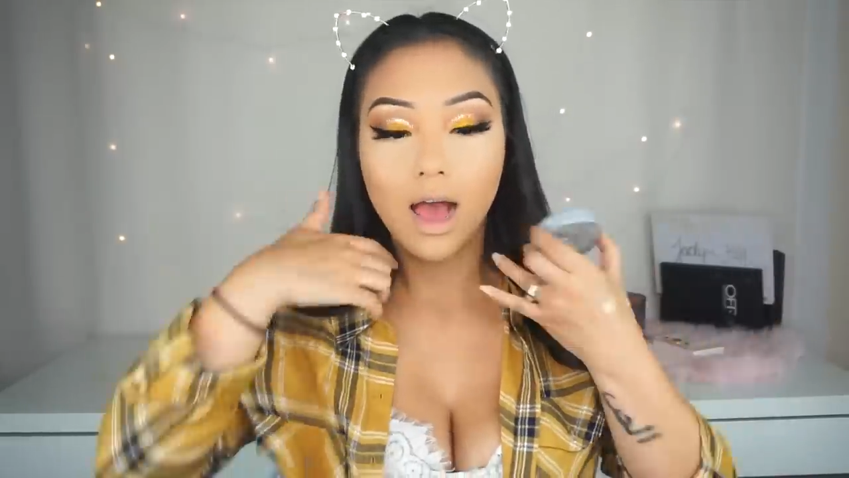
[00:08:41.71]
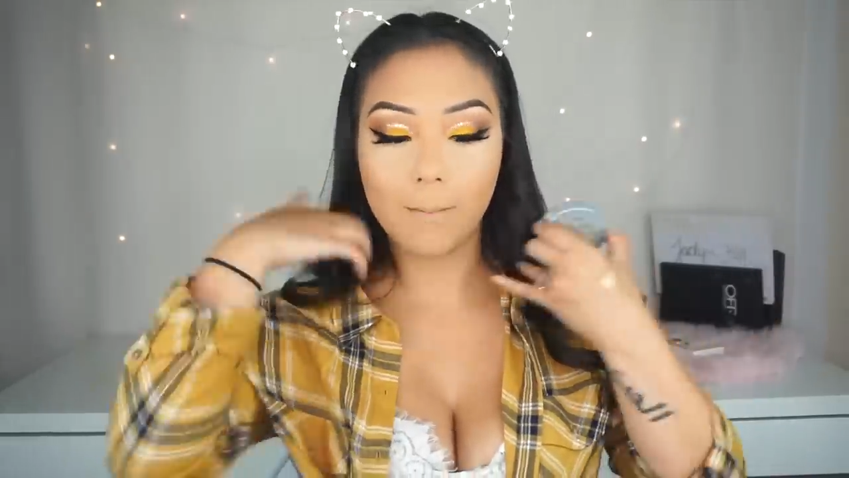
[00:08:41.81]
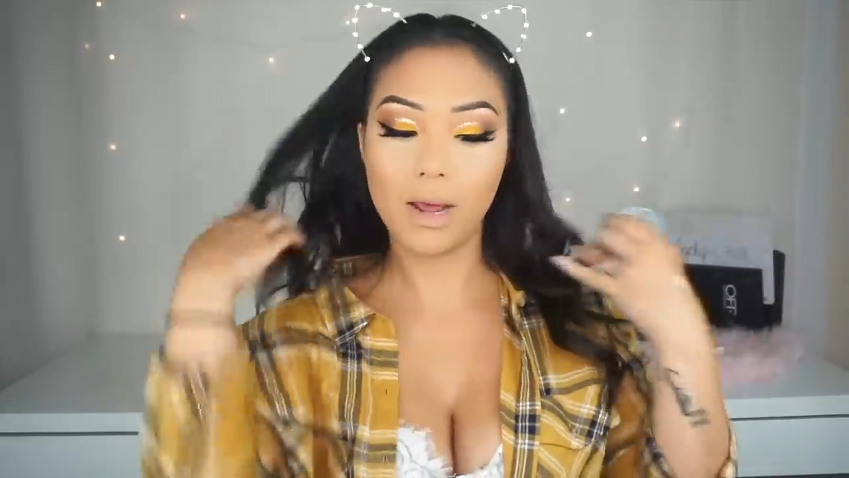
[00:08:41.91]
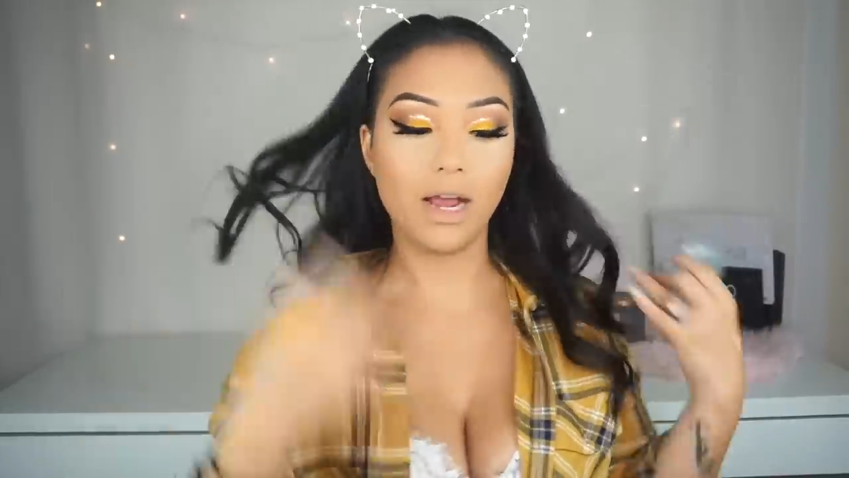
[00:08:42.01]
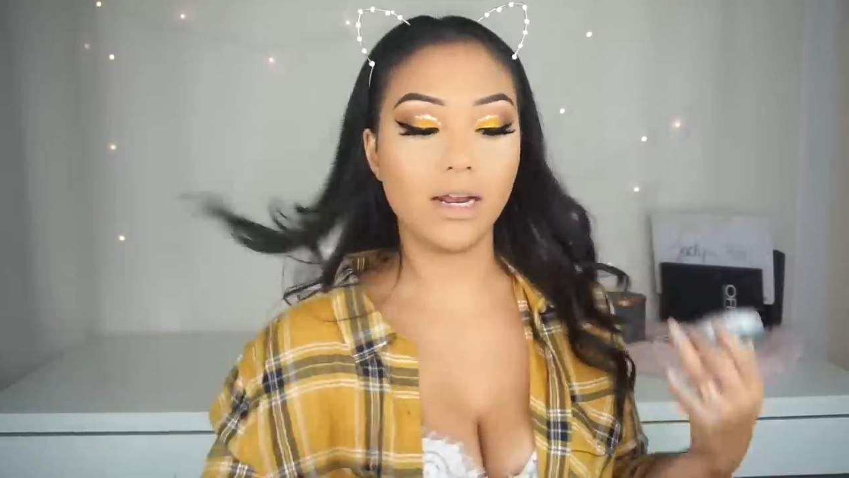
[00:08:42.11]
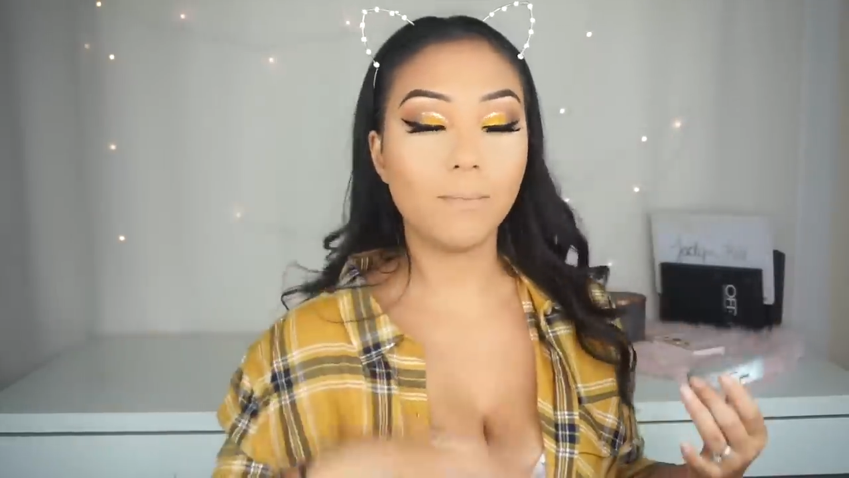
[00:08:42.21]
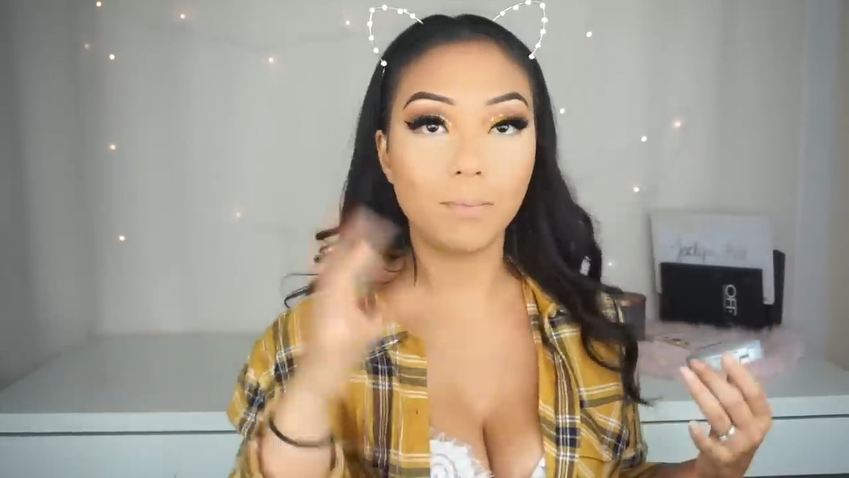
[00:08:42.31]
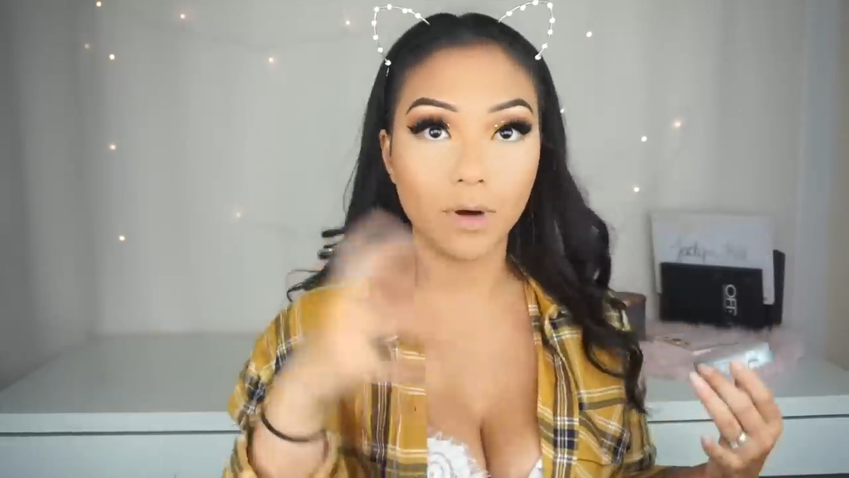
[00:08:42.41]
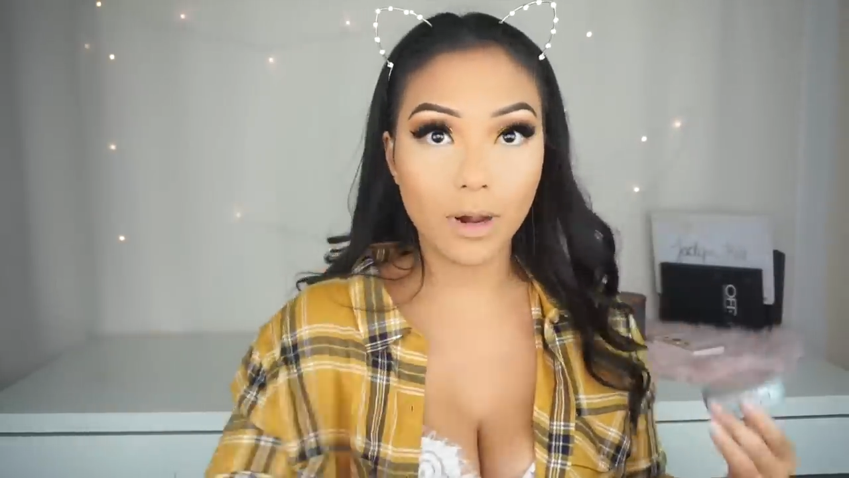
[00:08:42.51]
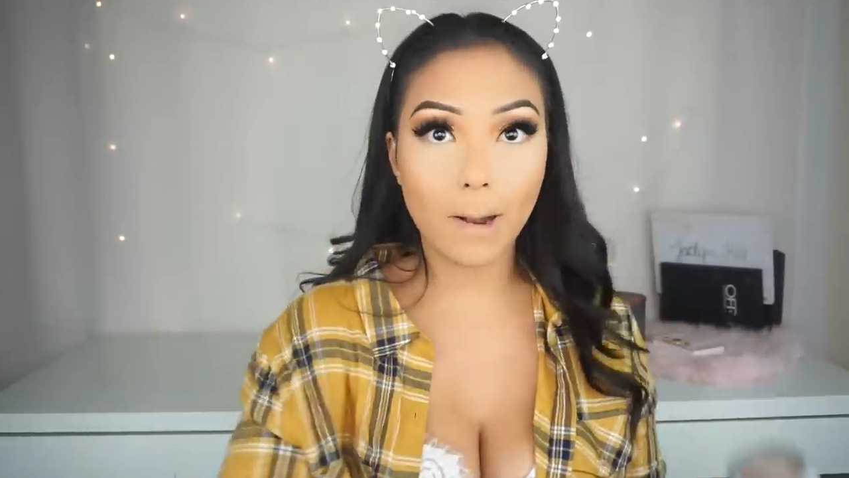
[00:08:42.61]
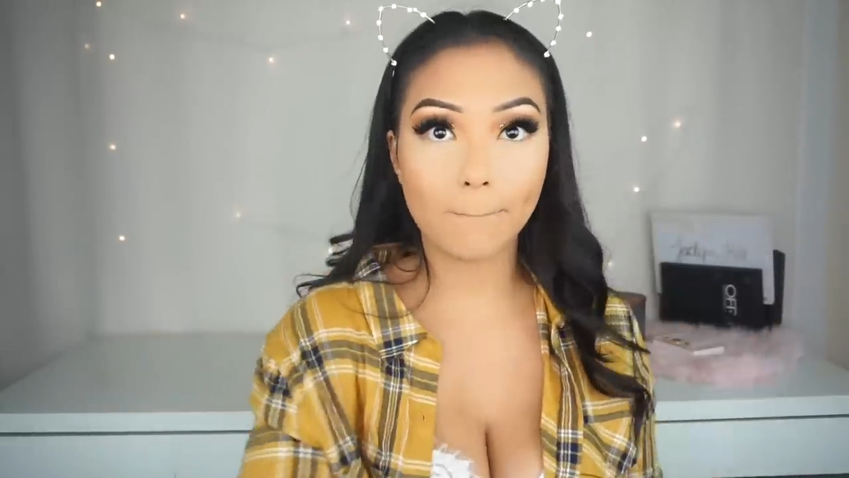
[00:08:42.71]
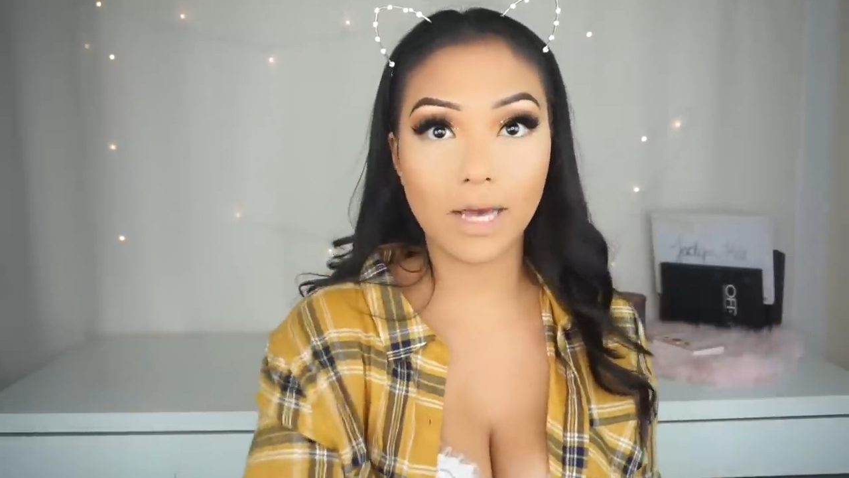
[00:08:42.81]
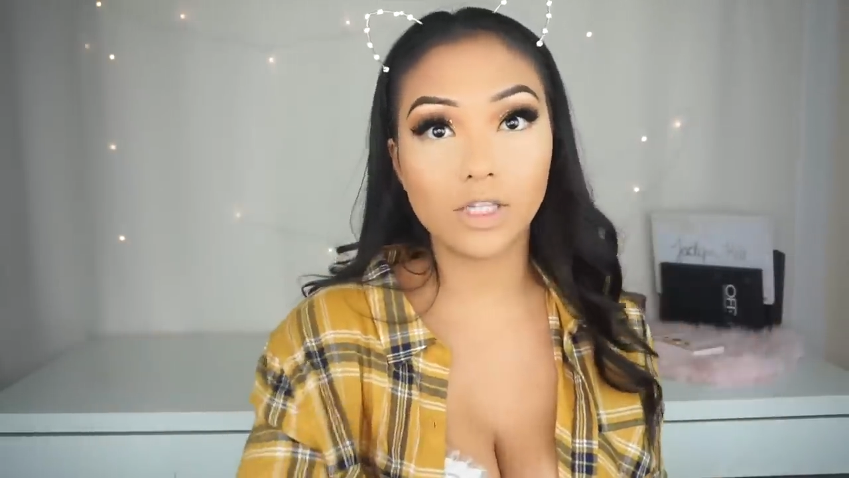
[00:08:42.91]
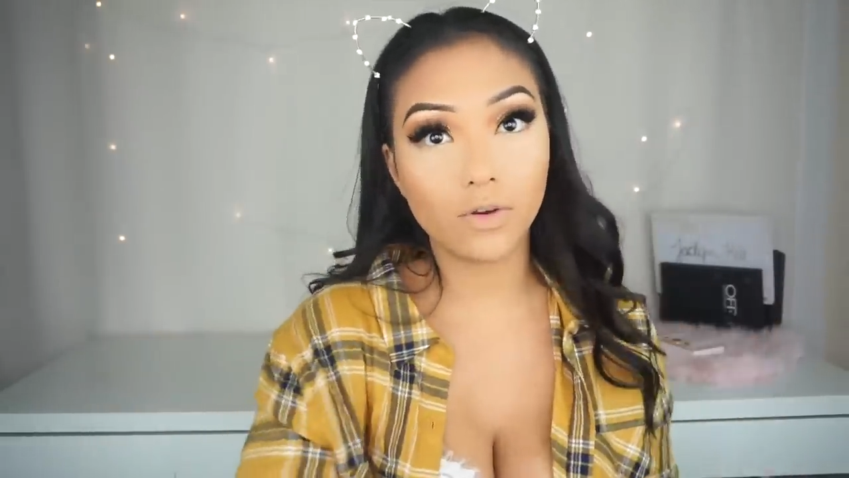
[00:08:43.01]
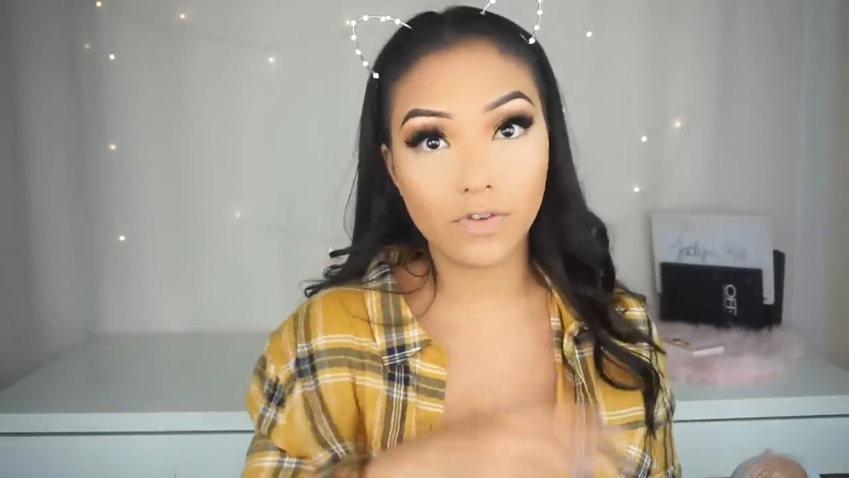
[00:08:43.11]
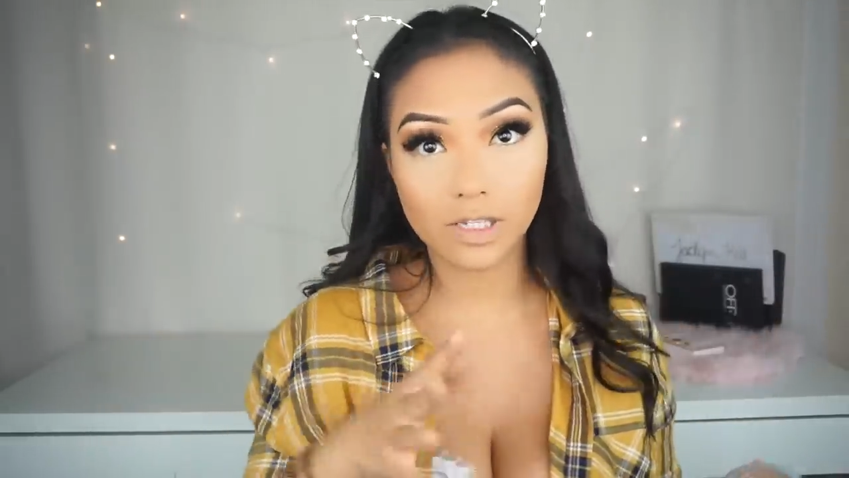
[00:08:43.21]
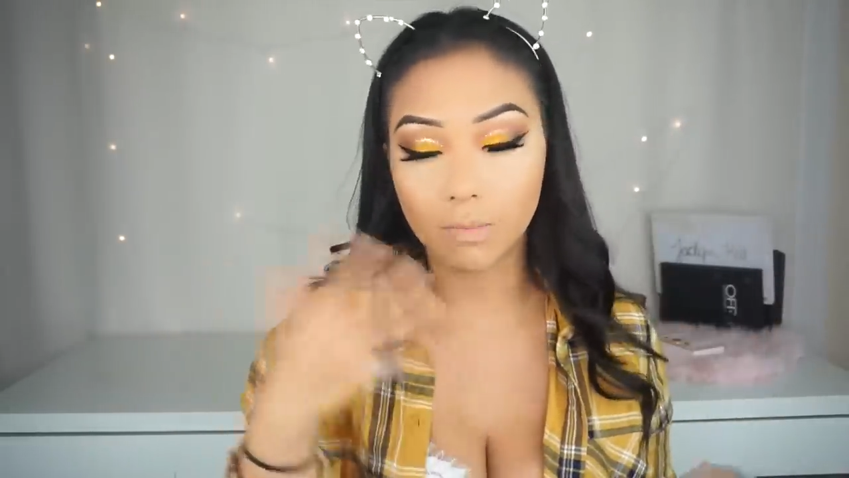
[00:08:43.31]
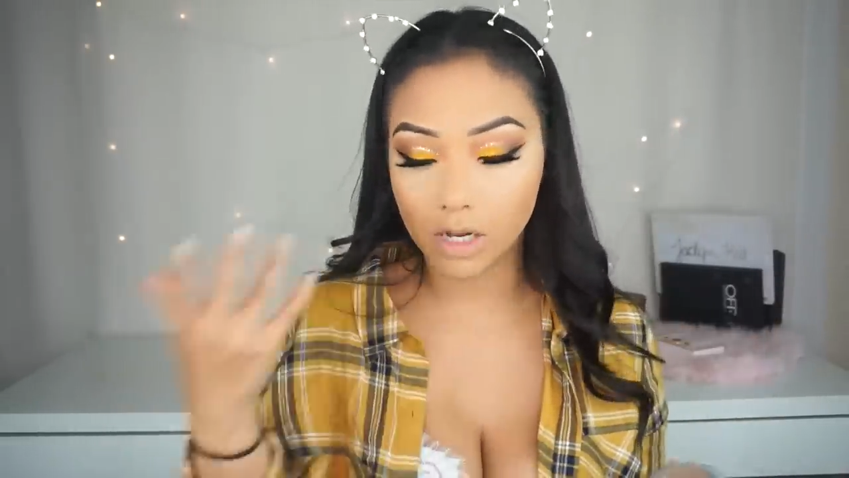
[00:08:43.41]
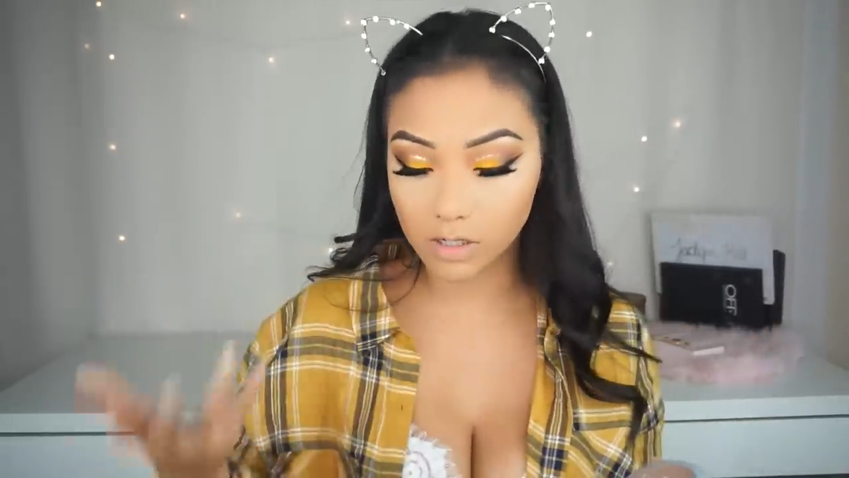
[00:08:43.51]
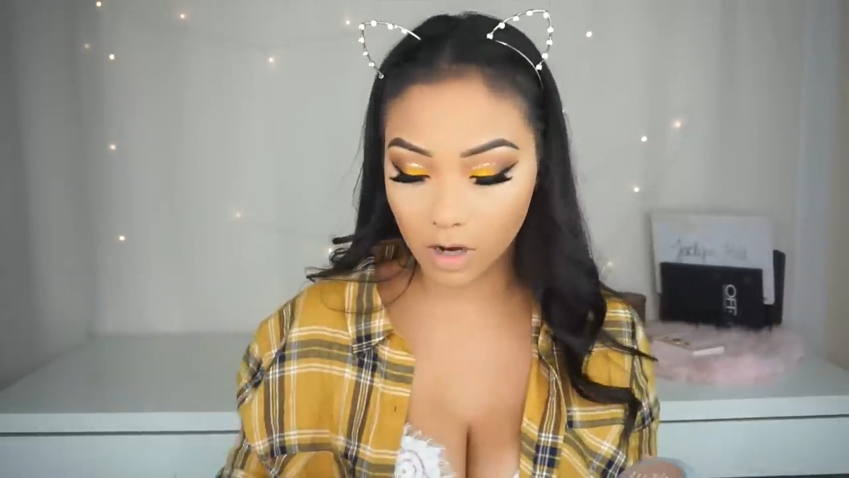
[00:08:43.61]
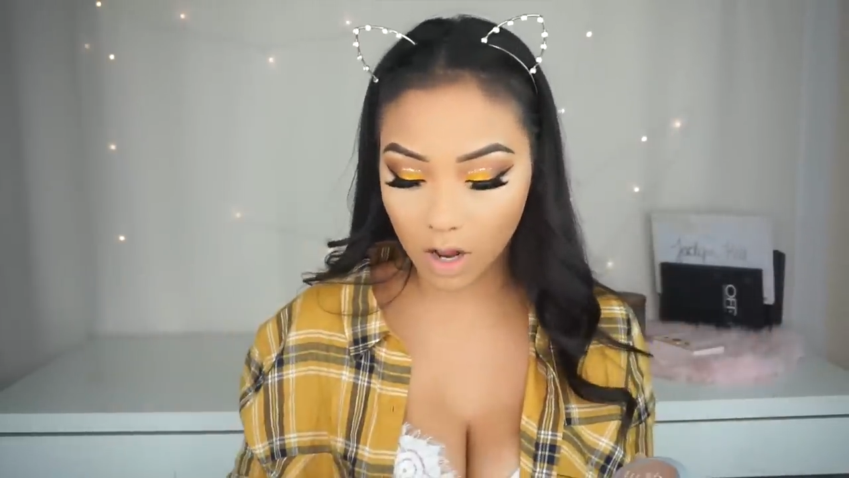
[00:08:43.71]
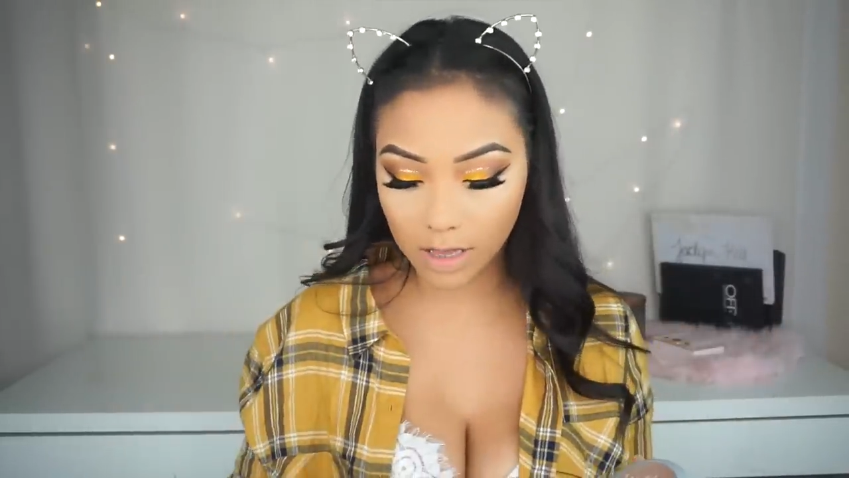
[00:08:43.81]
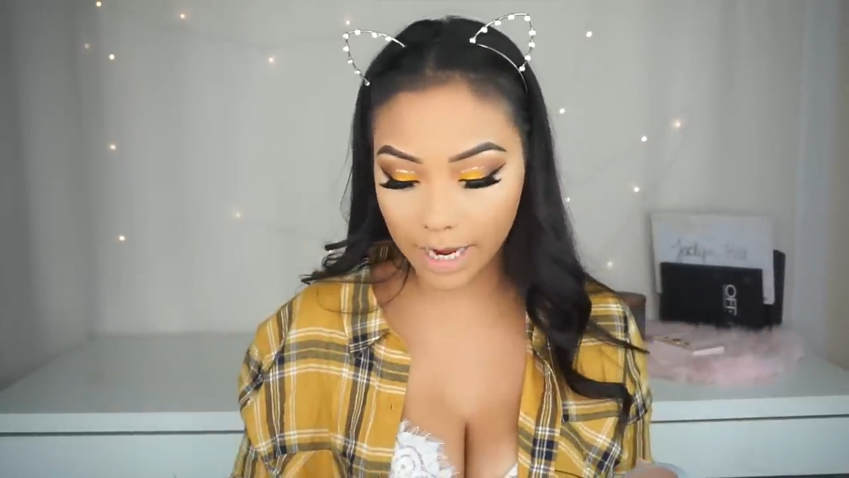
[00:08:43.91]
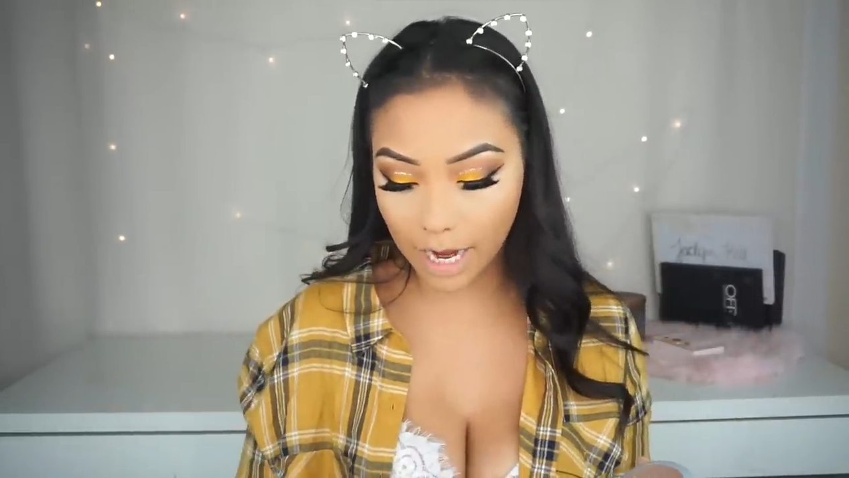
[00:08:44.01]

I'm not gonna put my Too Faced bronzer on like